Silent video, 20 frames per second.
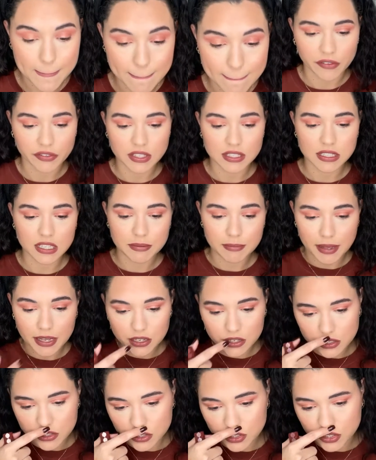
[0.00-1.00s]
Obviously, my
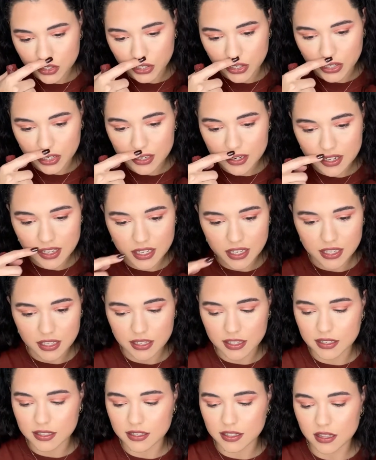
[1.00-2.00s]
concern
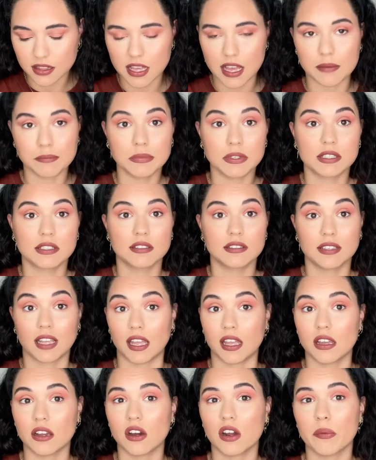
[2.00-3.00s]
is them
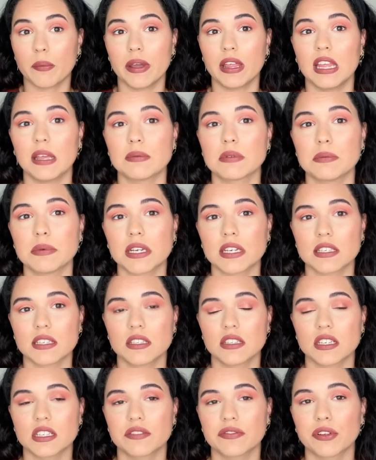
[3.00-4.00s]
staying on my lips because it
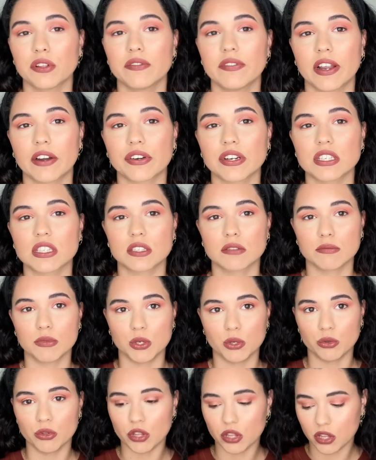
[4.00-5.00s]
does feel very
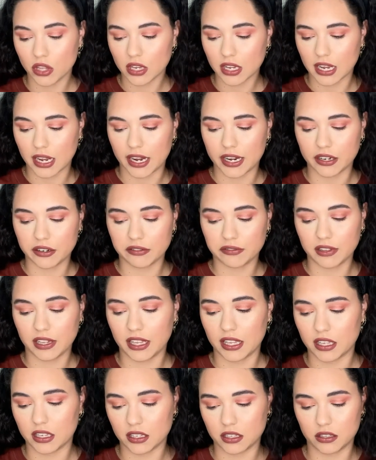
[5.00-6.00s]
smooth, kind of
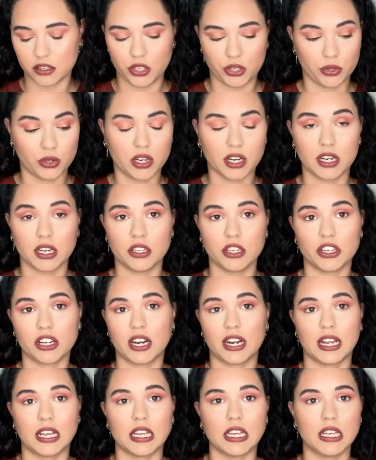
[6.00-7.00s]
like you're
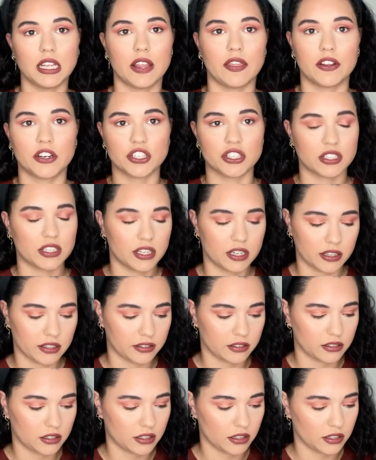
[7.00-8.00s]
gonna eat and they're just
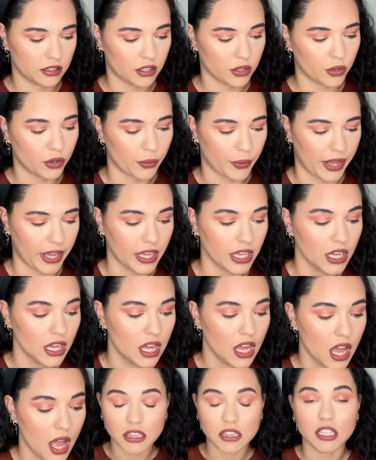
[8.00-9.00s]
gonna go away.
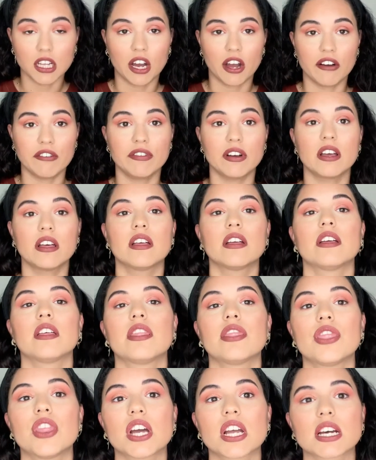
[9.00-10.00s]
Love
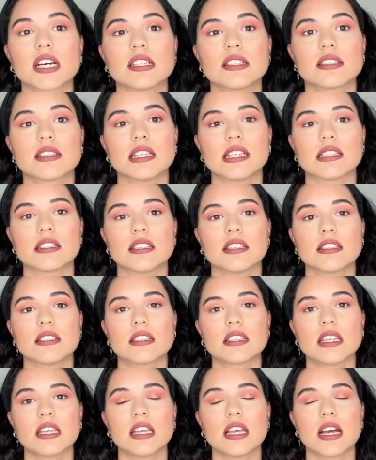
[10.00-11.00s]
the
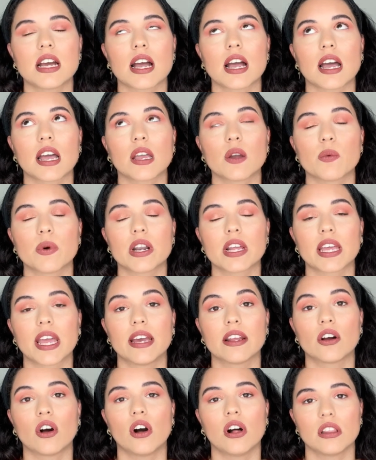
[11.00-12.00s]
consistency. I want to
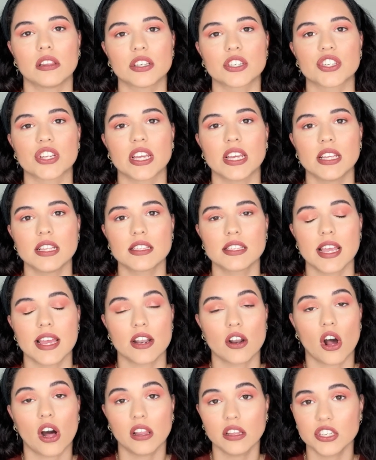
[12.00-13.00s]
get all the shades, and
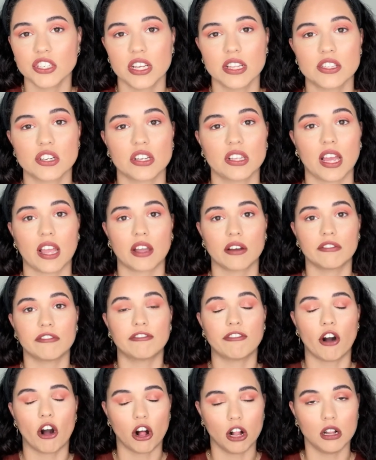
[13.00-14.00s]
all the shades are like
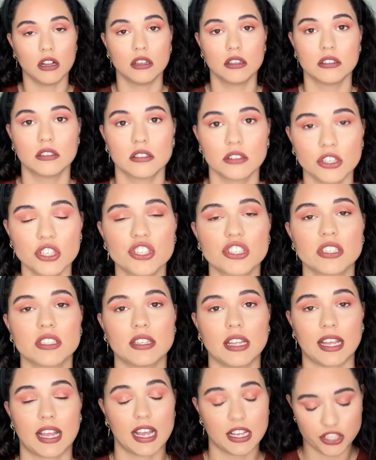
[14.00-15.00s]
fall. You should,
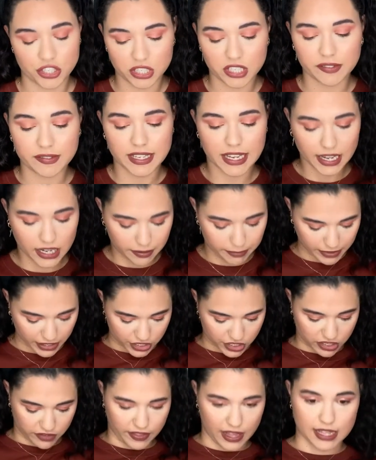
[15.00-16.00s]
like, I should have taken a
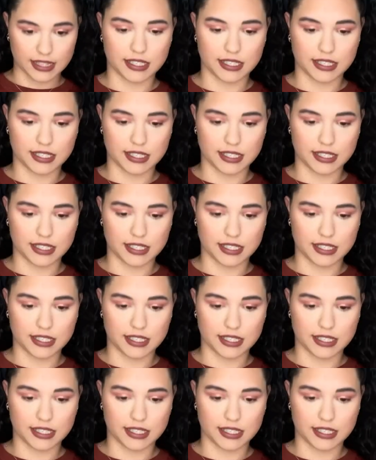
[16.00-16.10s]
picture of that